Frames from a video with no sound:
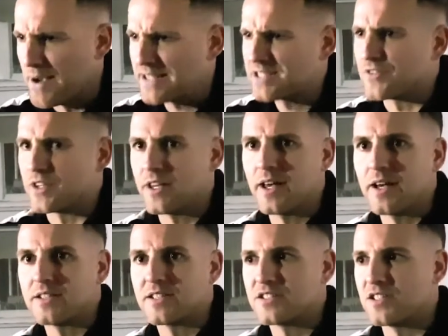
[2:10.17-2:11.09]
Oh, massively,
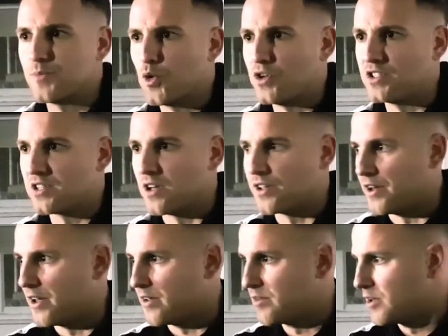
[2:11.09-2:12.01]
yeah. I said to the boys,
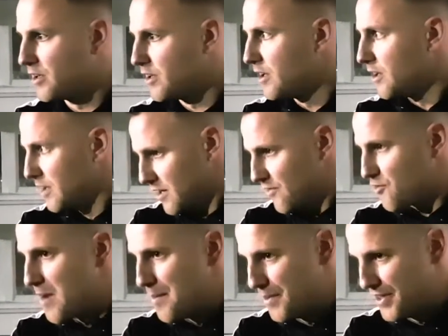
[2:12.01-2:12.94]

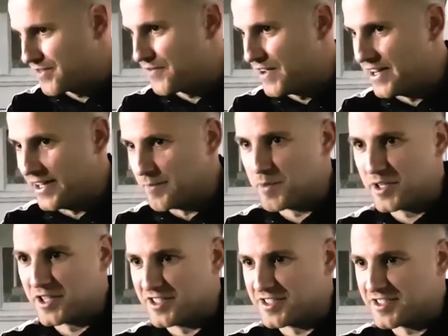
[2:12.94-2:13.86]
remember this feeling,
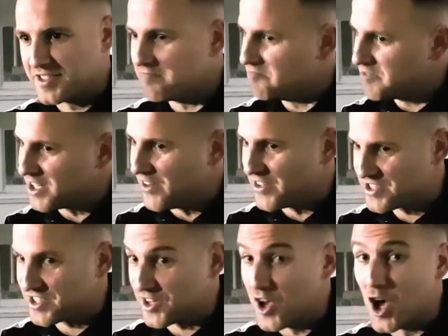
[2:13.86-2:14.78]
because this
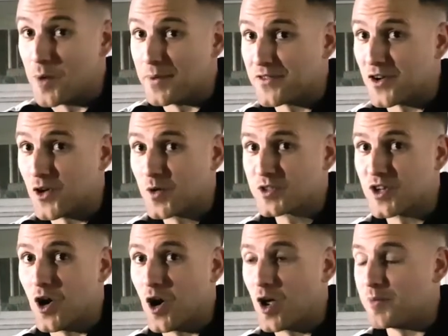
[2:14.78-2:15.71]
is going to hurt me for a long
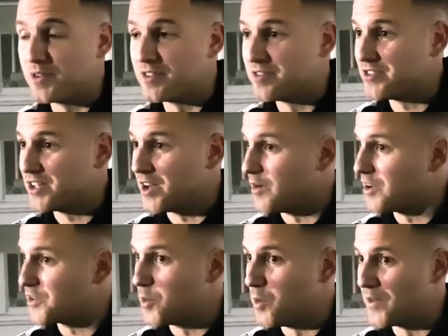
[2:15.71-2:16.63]
time, and
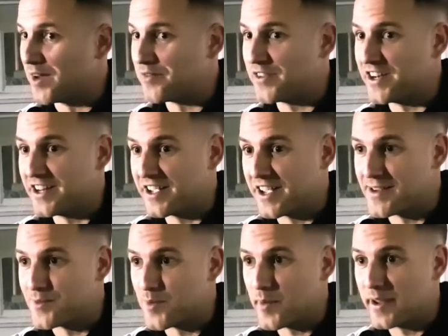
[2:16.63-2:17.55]
I don't want that feeling
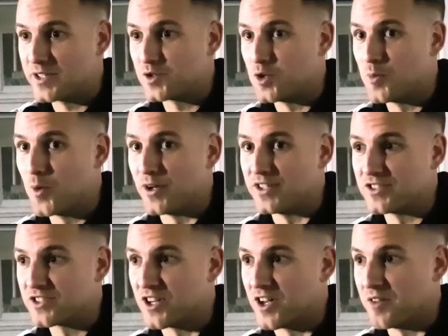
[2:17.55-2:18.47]
again when we play to a
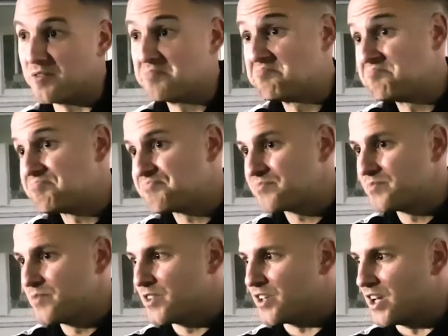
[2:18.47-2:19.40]
point. So if
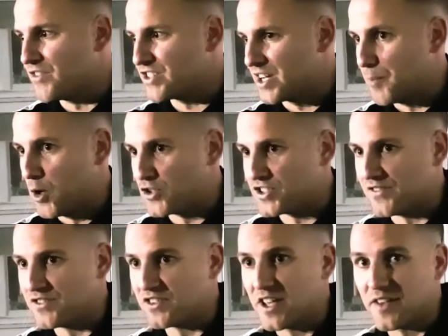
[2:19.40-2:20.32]
there's any
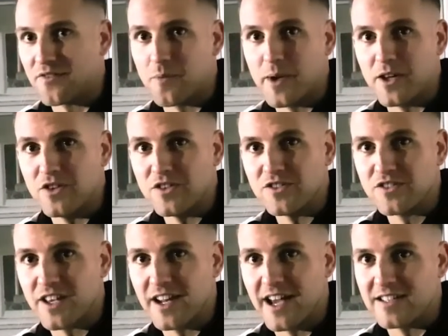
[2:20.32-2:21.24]
positives to take from it, you can
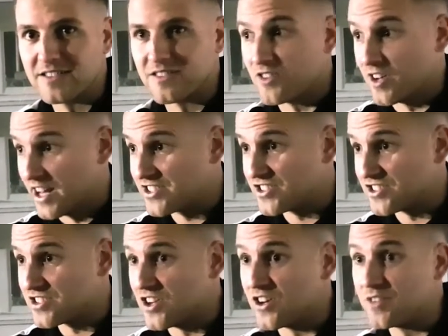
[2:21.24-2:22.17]
say, lads,
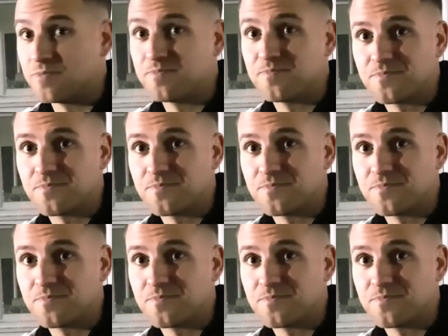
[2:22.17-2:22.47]
lessons learned.